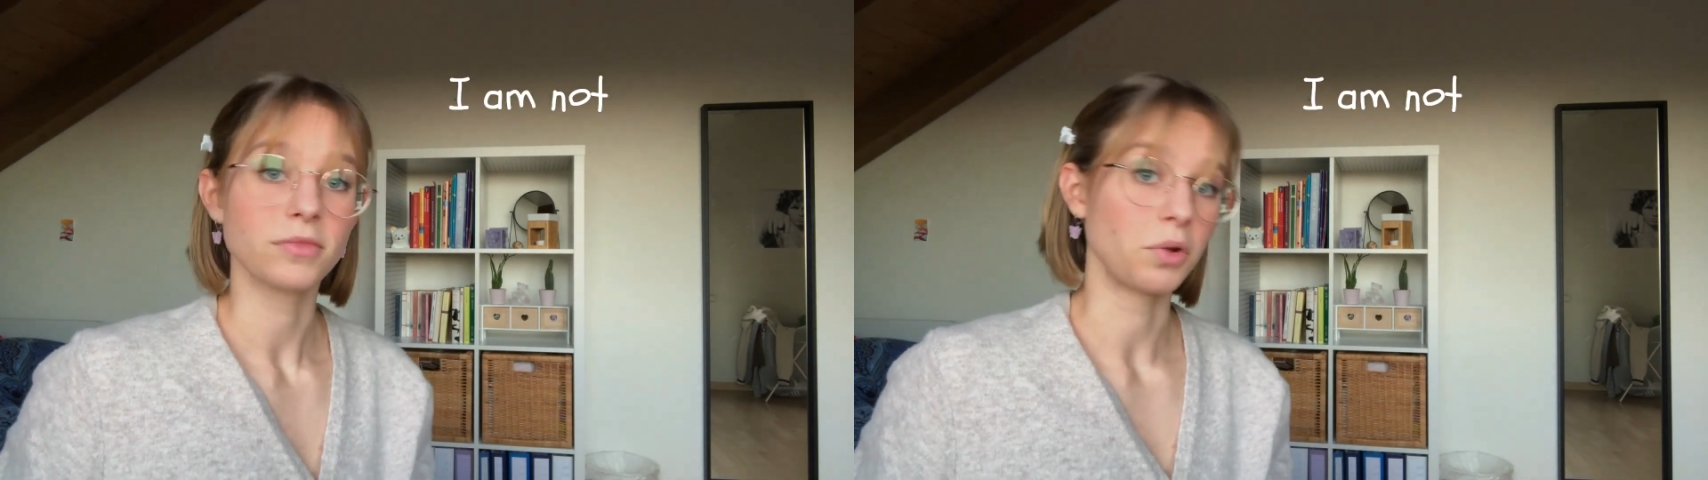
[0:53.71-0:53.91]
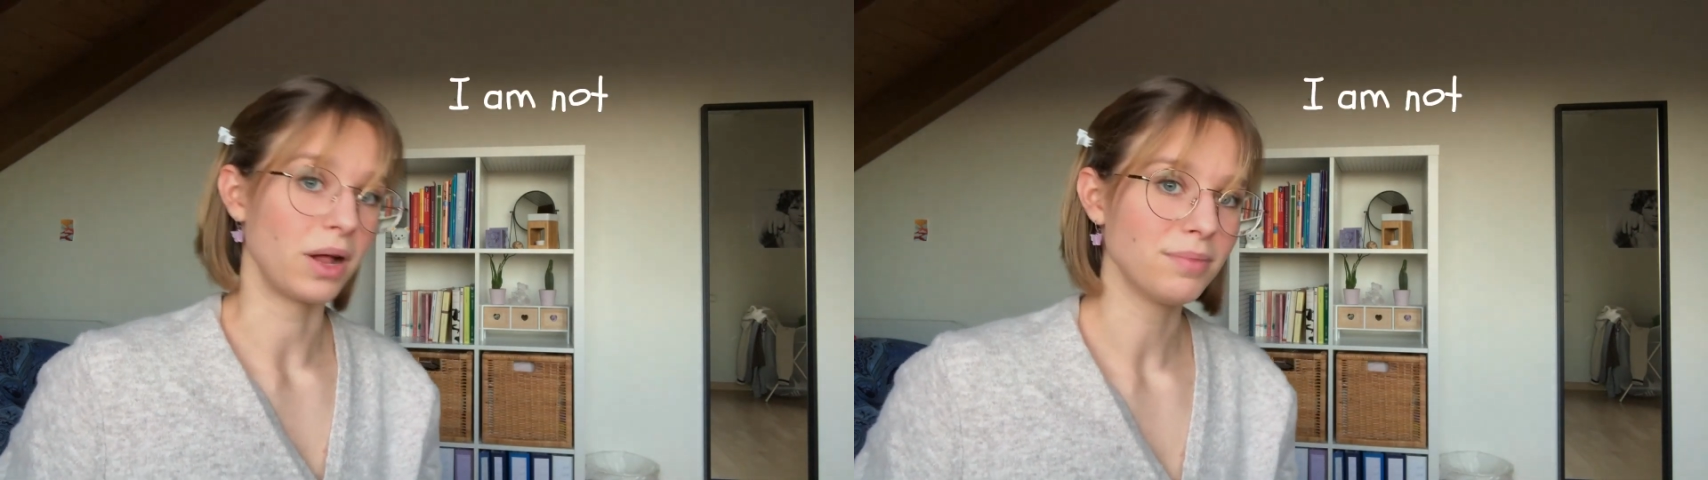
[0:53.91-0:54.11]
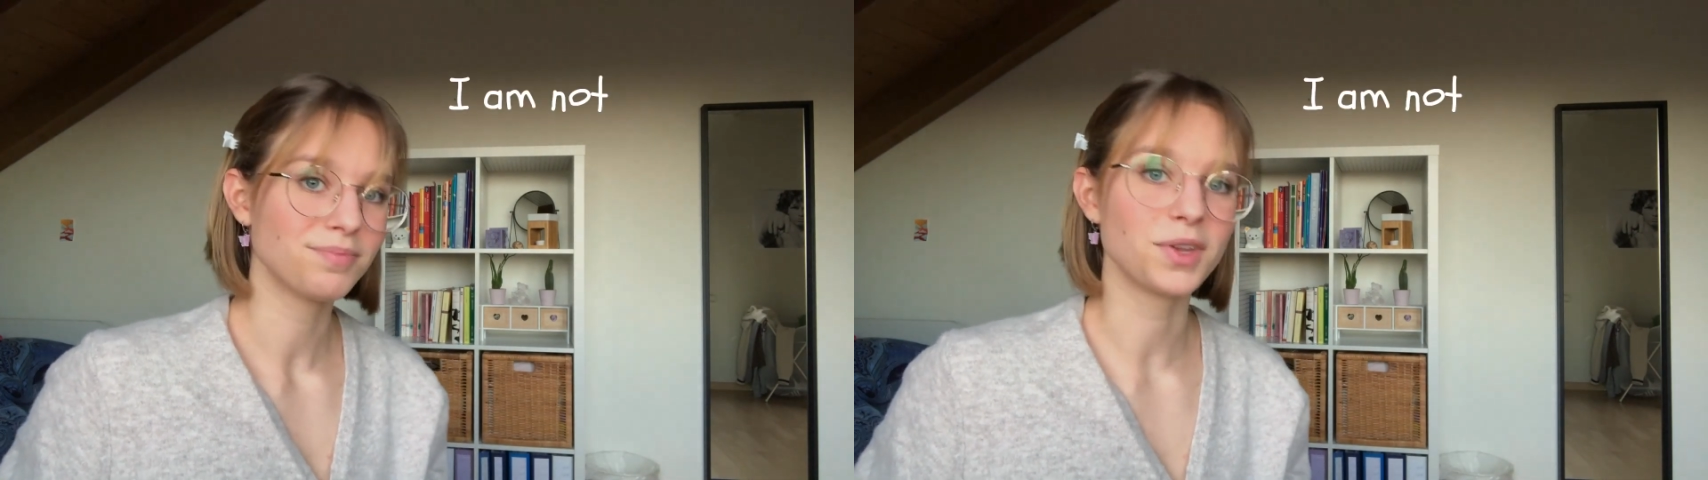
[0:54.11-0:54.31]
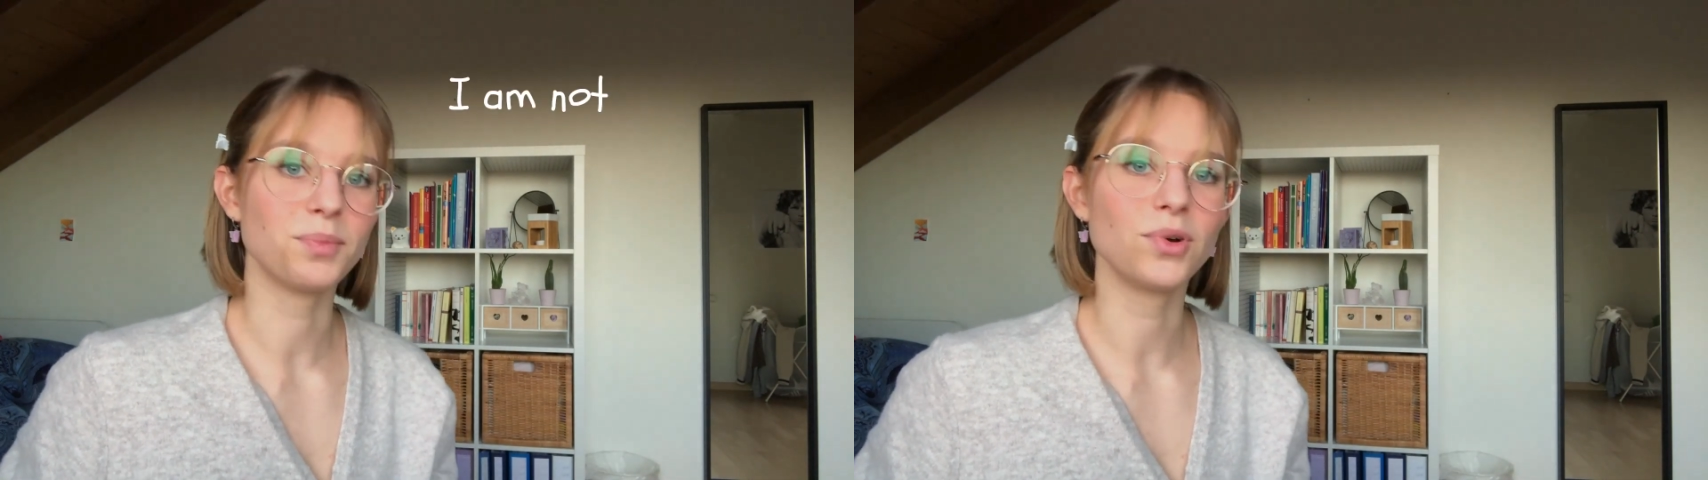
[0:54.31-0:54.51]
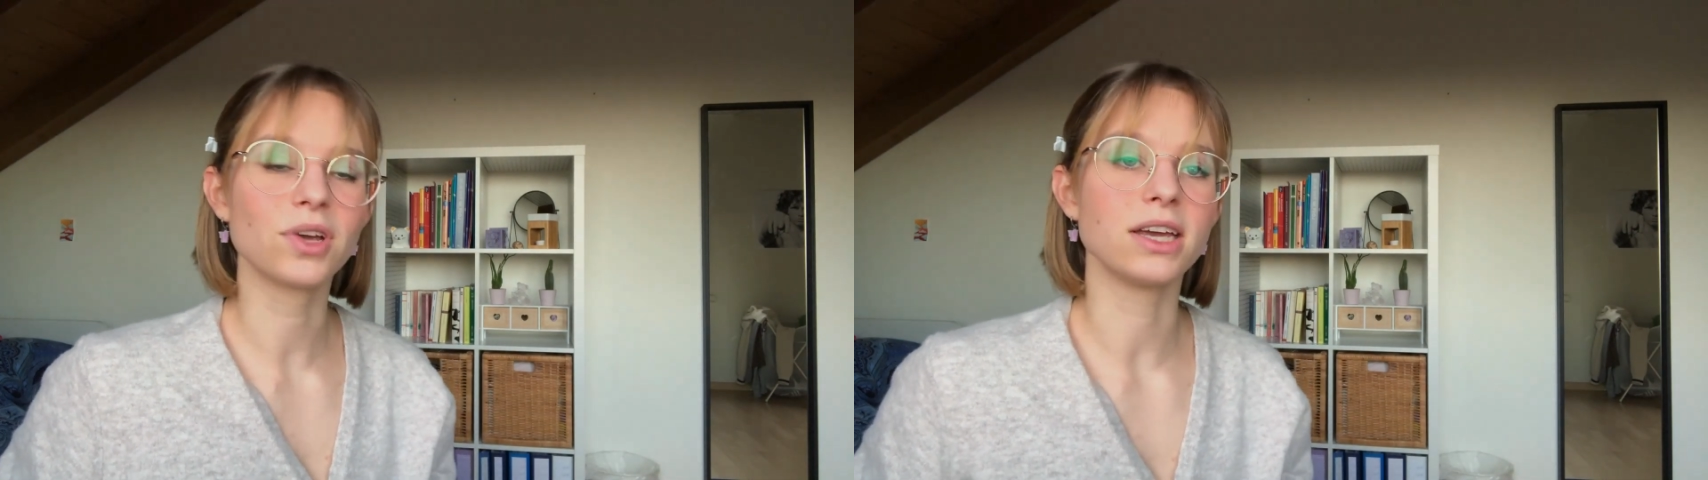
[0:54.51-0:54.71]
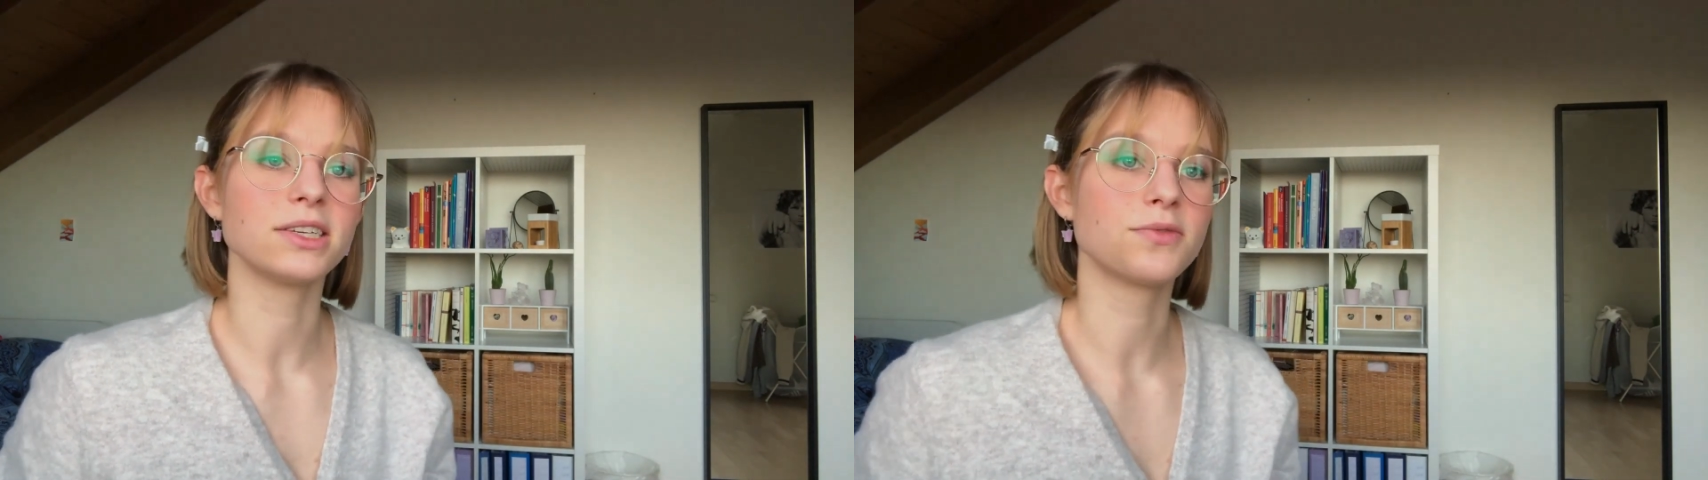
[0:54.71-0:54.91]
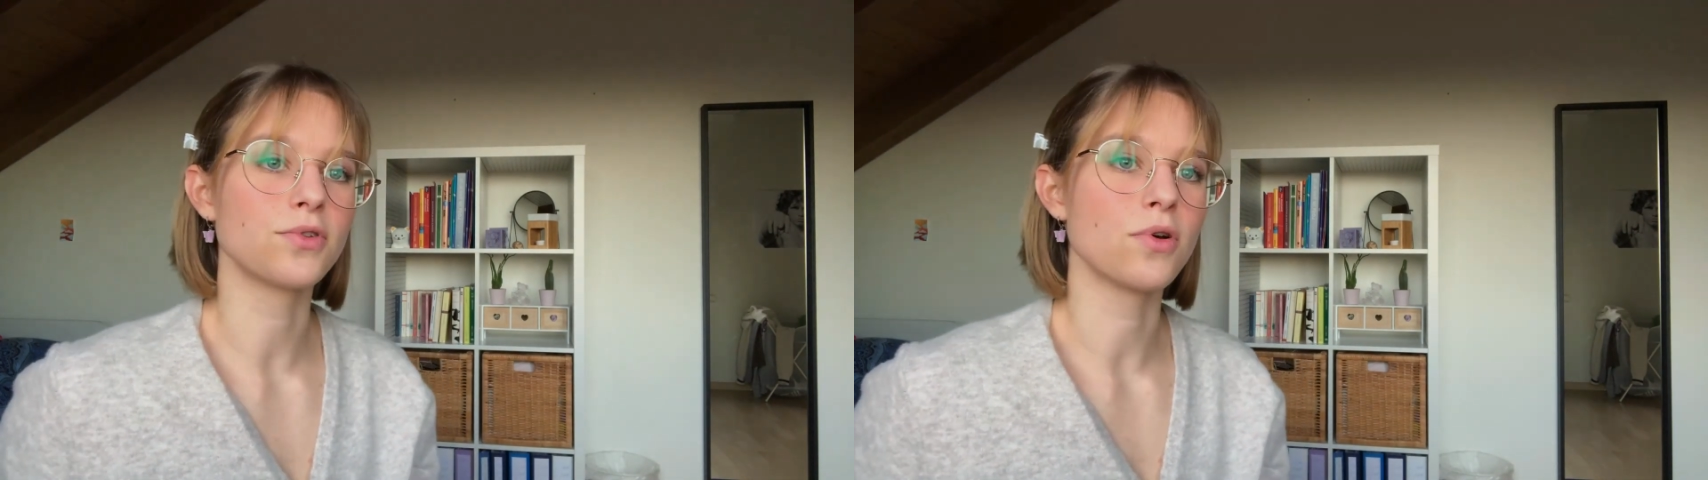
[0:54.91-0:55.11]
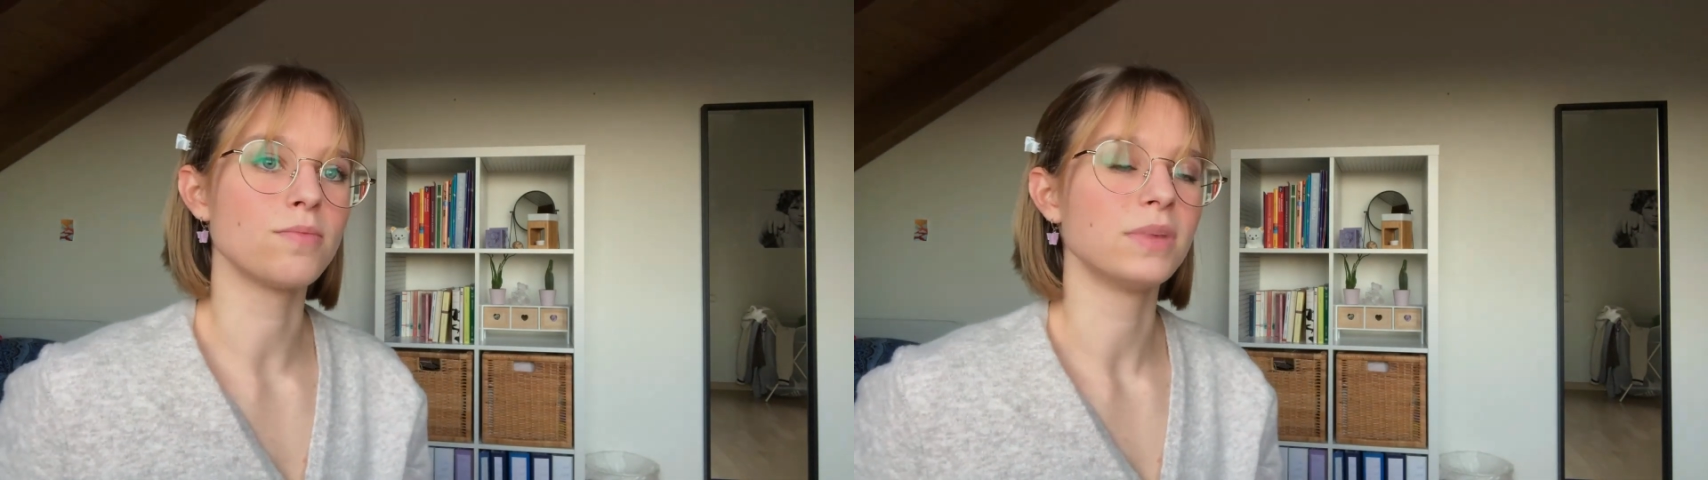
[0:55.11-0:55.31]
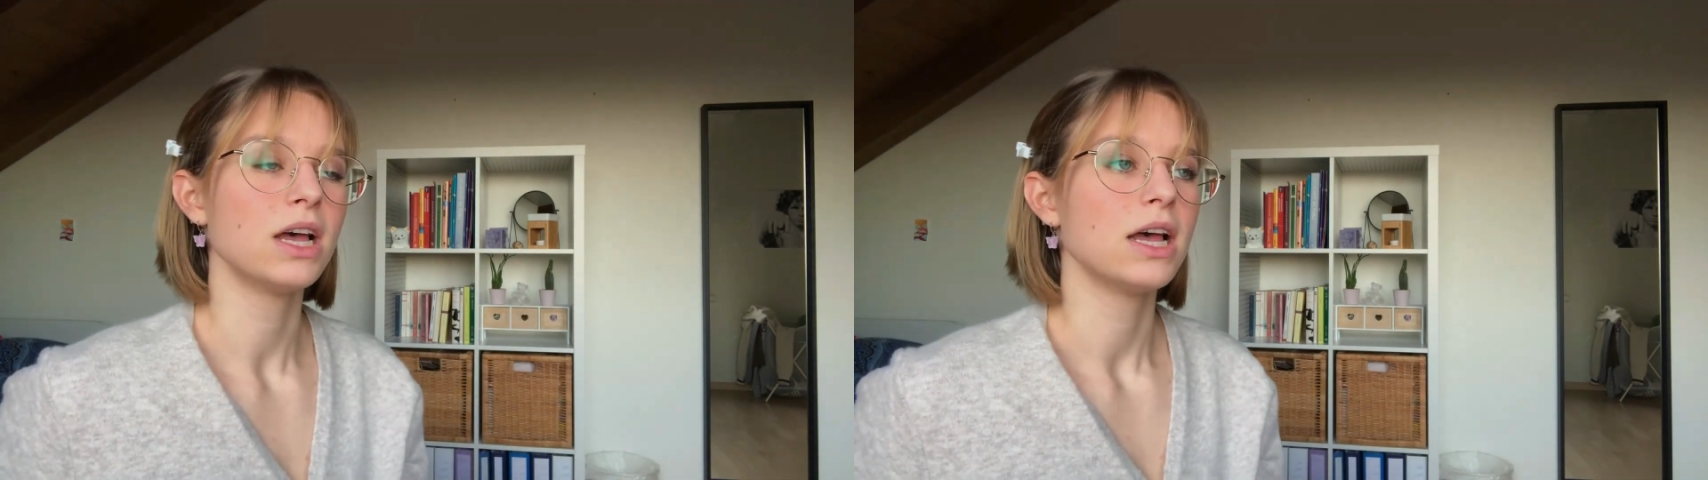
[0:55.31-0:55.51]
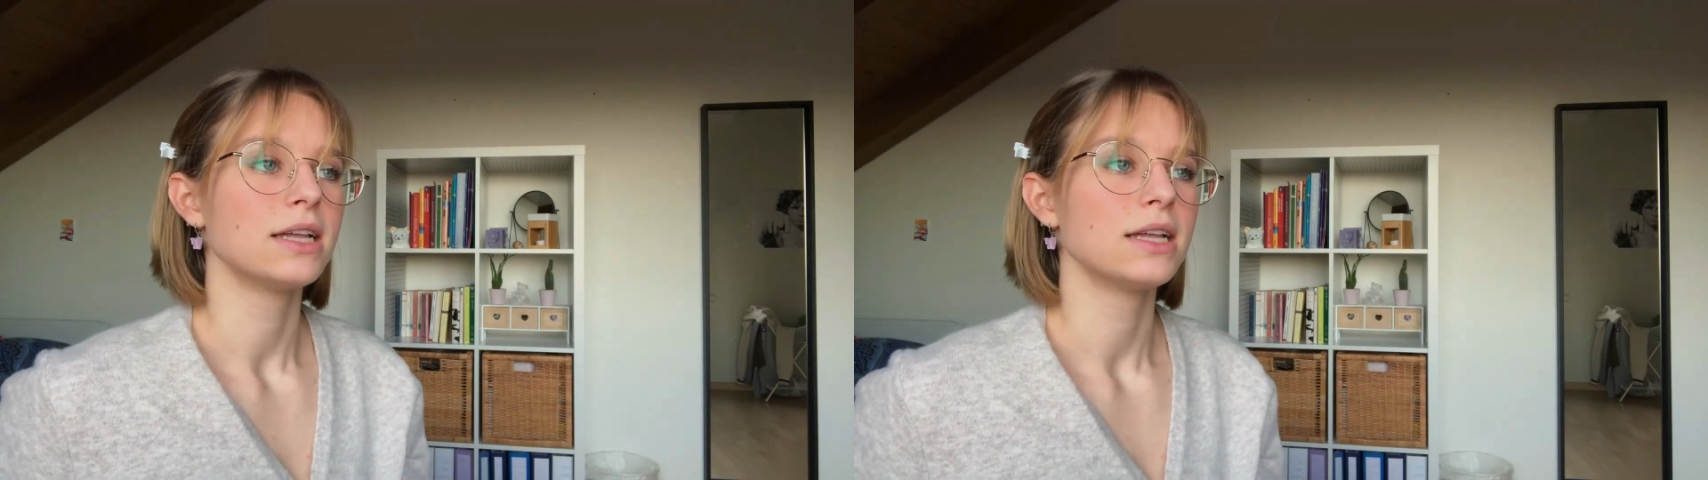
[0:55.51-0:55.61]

Well, the book is from